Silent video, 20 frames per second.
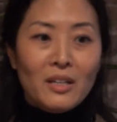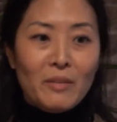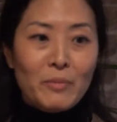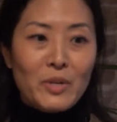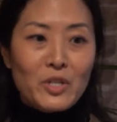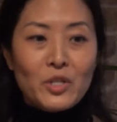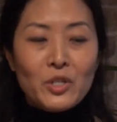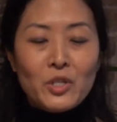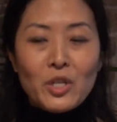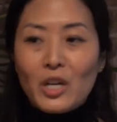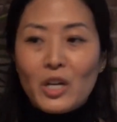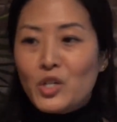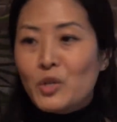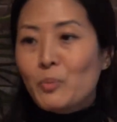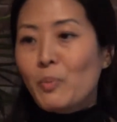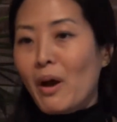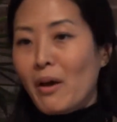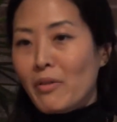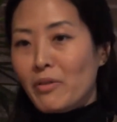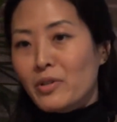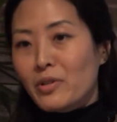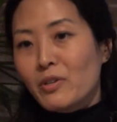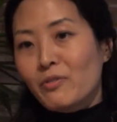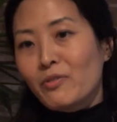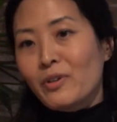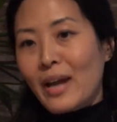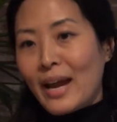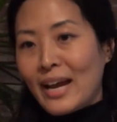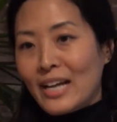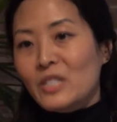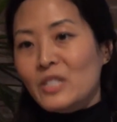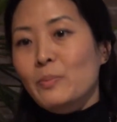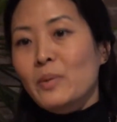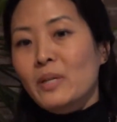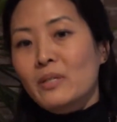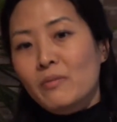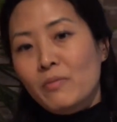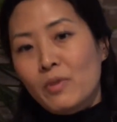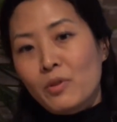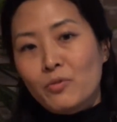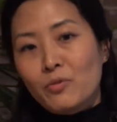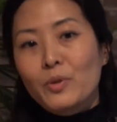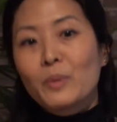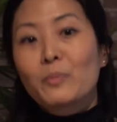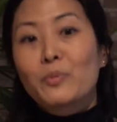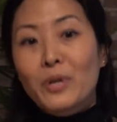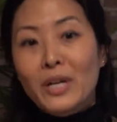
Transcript: Let me just touch upon the different aspects of the three